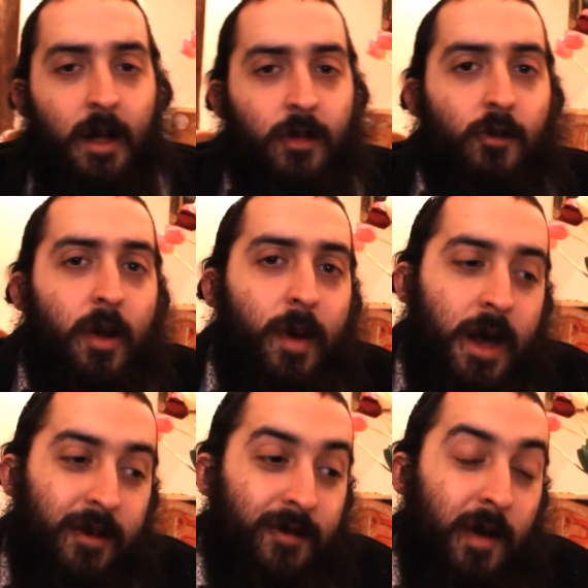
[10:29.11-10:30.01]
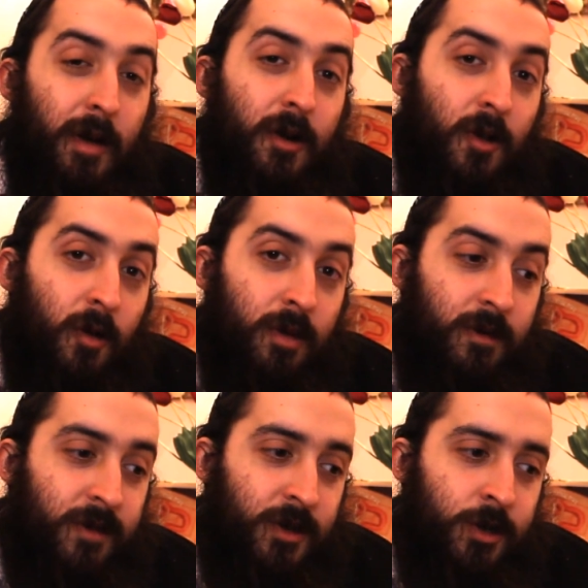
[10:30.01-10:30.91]
The Rebbe had a very
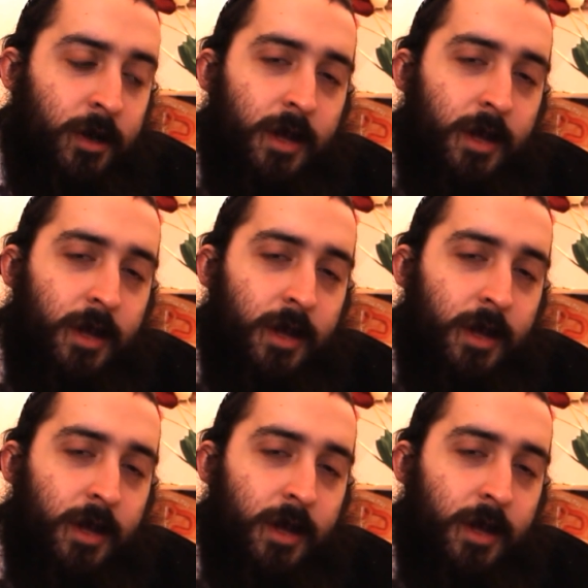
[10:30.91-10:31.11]
global vision,